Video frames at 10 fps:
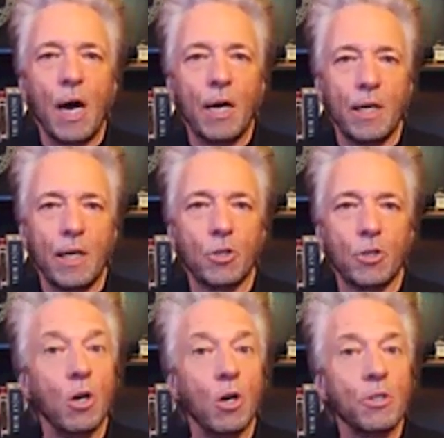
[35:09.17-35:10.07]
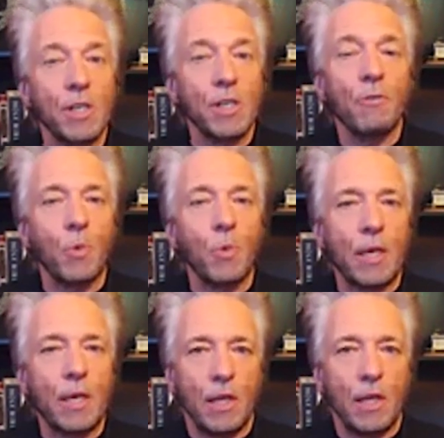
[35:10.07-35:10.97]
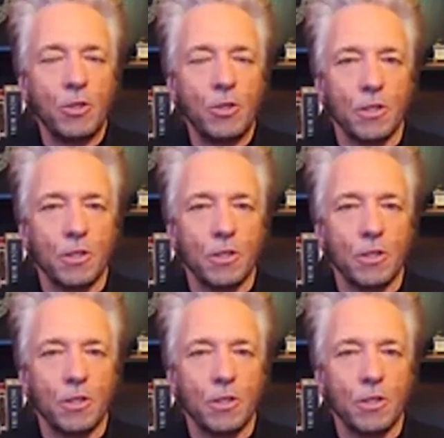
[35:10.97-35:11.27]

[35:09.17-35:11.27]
It's called self-regulation,